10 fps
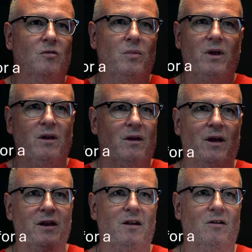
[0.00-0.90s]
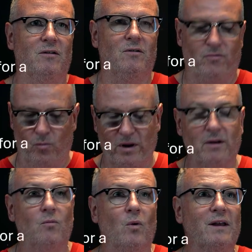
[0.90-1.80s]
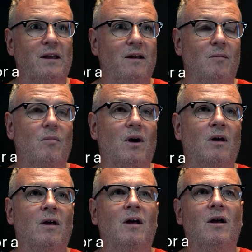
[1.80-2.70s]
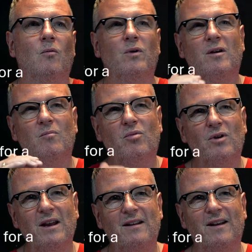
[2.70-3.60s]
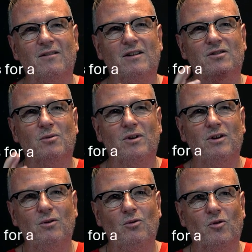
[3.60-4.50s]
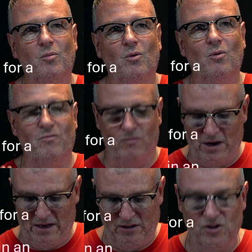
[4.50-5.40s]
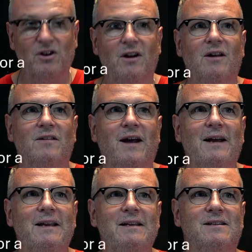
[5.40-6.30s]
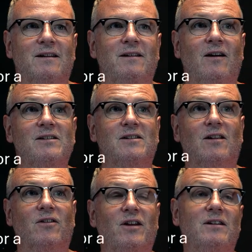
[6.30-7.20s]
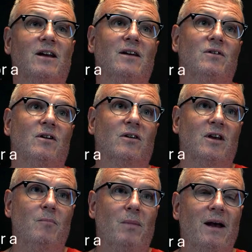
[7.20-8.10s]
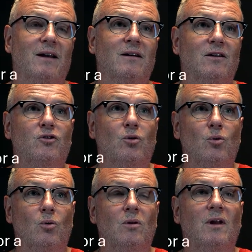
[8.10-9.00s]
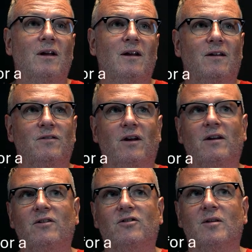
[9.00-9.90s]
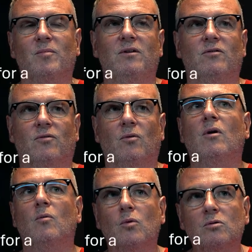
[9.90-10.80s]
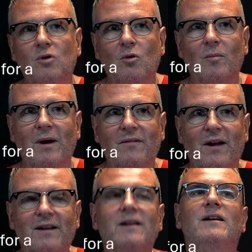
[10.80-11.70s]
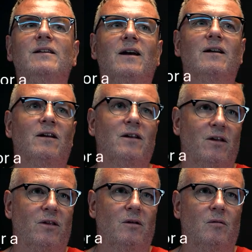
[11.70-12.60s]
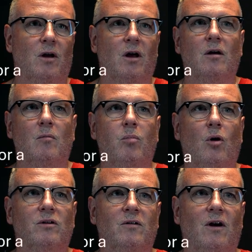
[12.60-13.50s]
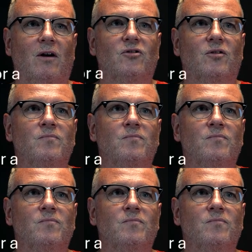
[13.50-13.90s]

be any kind of weird, wacky number, we can bring it down into a usable range. That is a nice little thing to have in our kit bag, a tool that is going to be useful. We'll talk about that in yet another podcast.